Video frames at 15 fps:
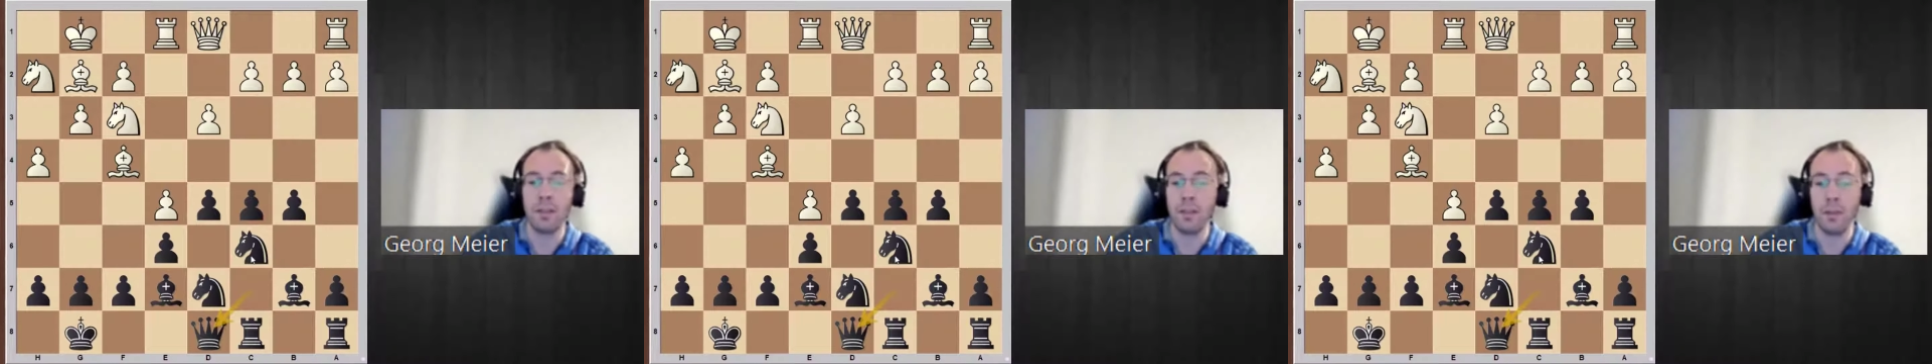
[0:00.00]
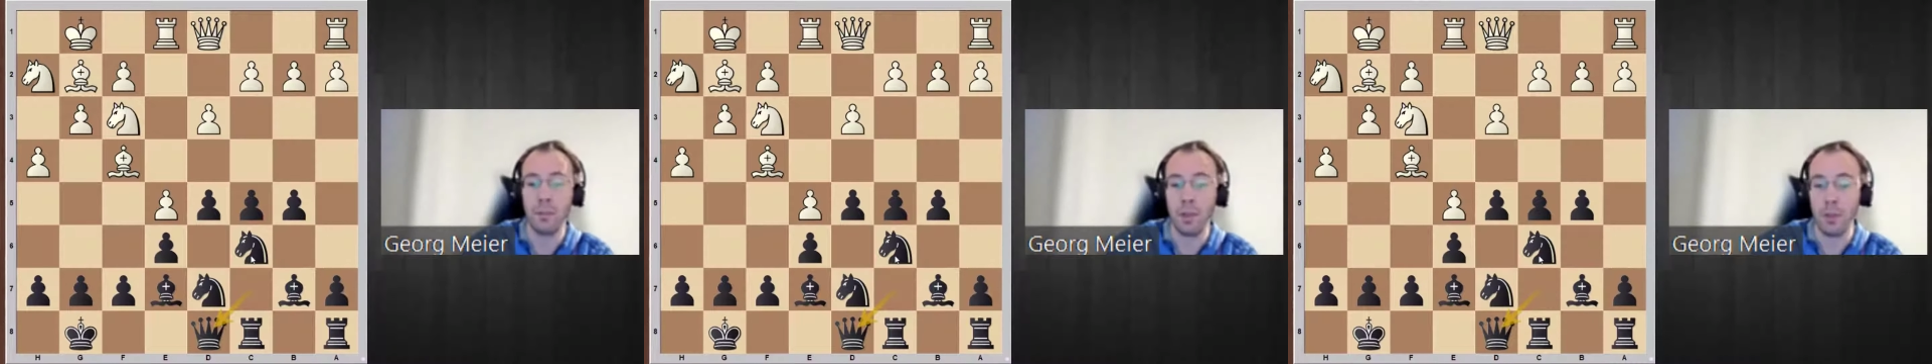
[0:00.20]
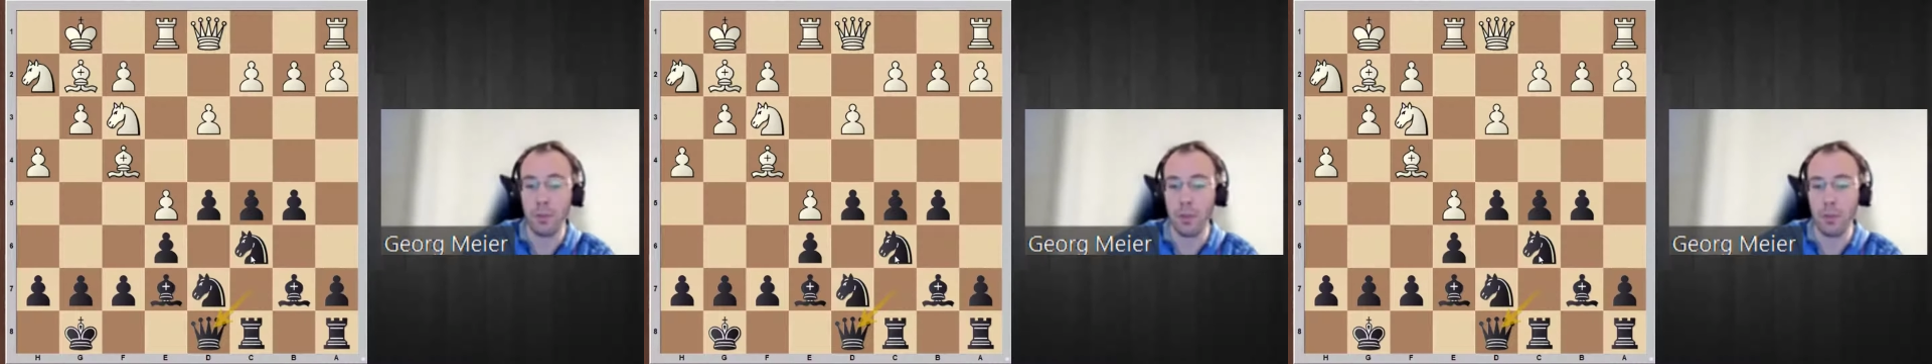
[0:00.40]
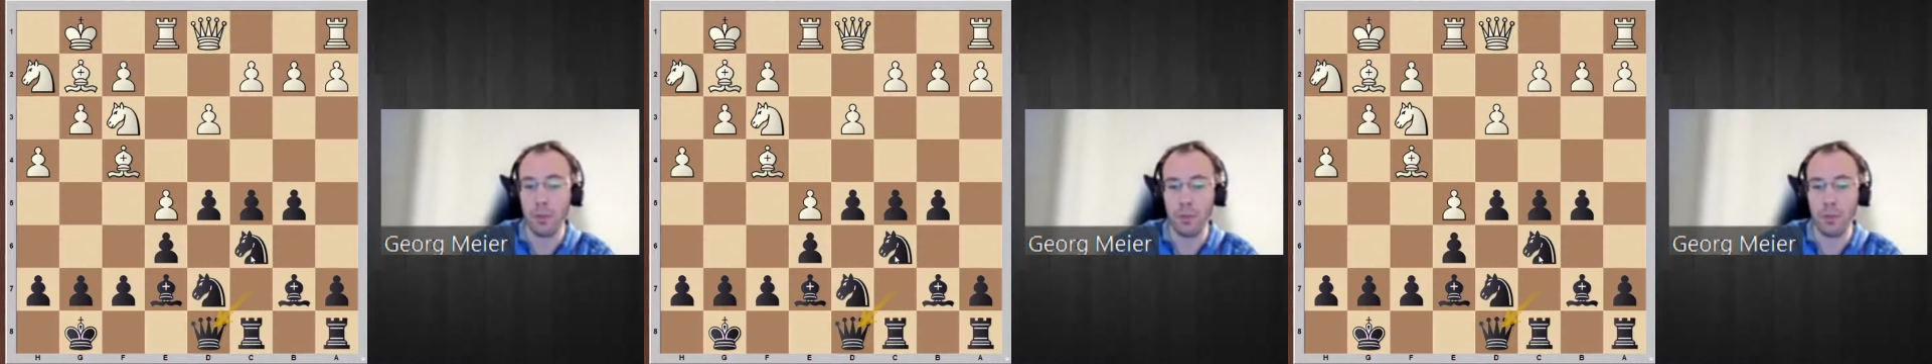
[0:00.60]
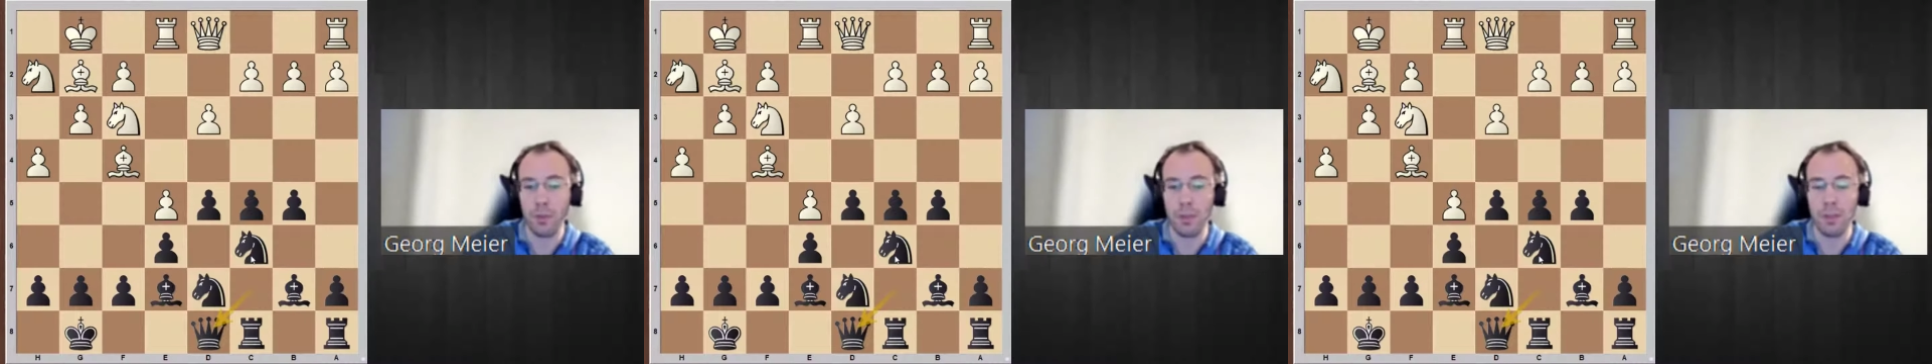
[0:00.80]
sometimes
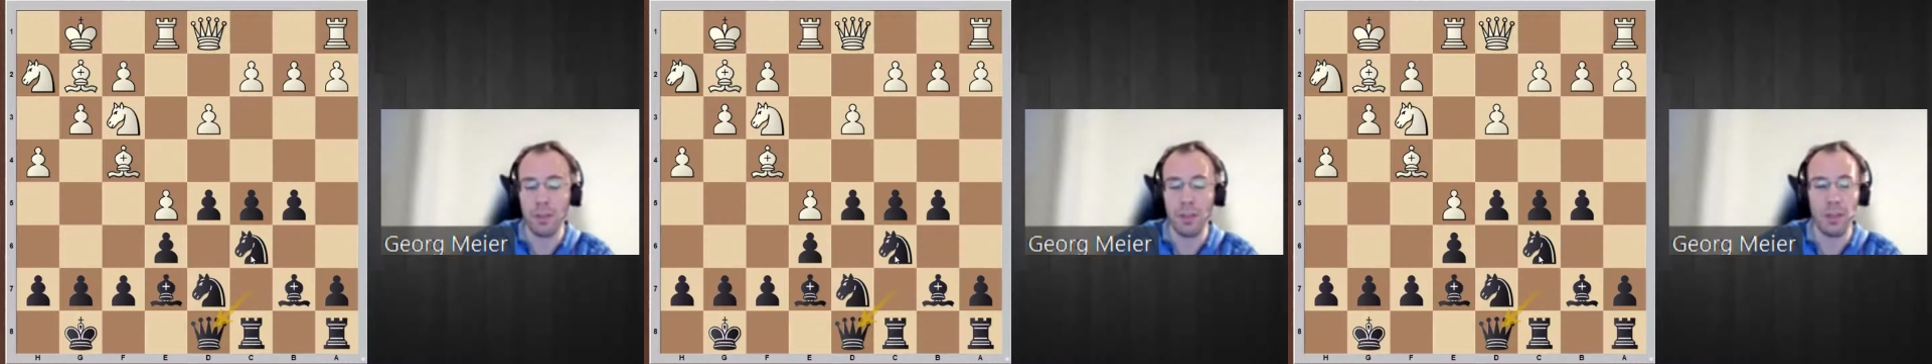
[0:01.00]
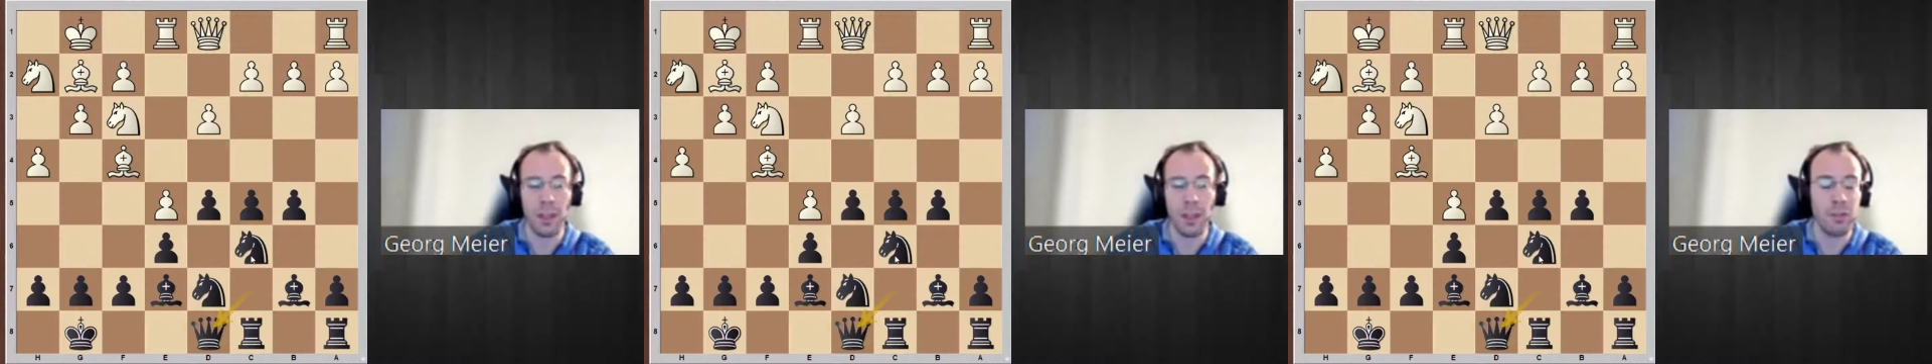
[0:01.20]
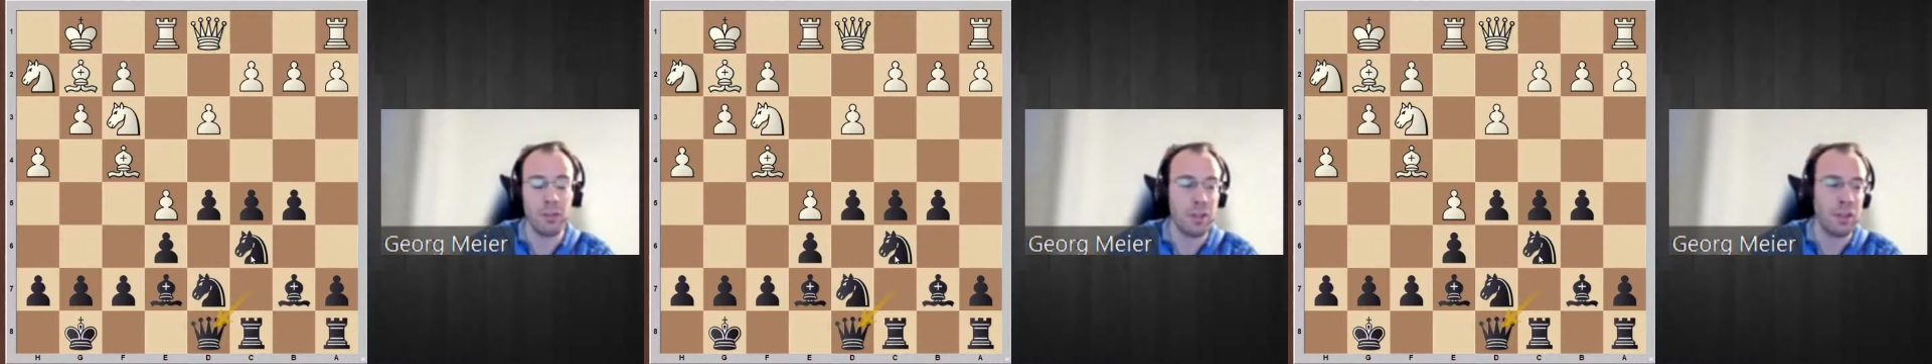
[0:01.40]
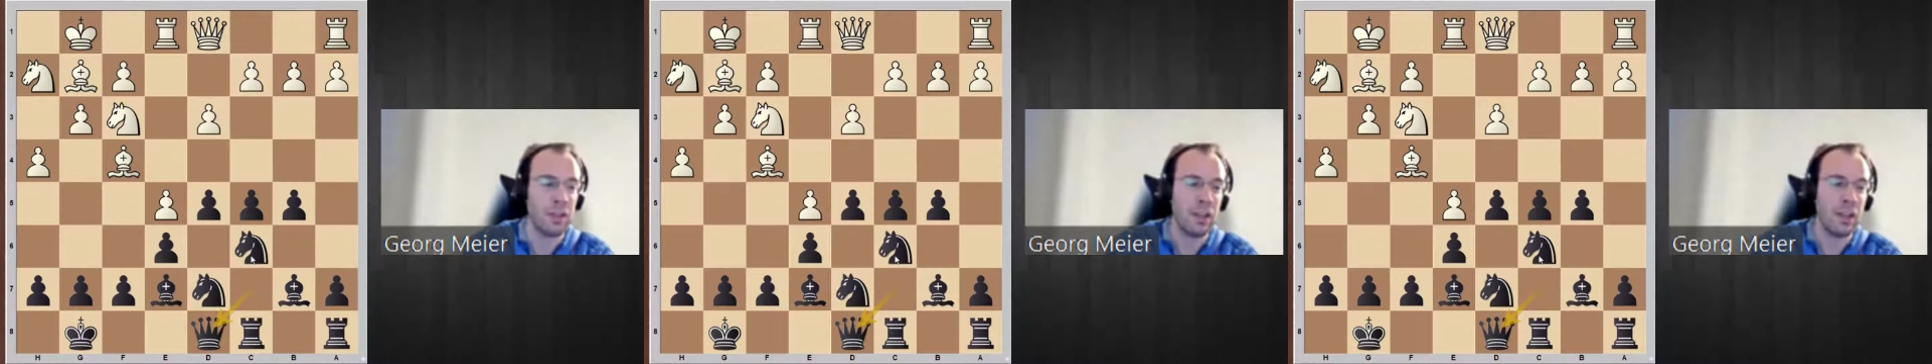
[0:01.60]
above 2700, and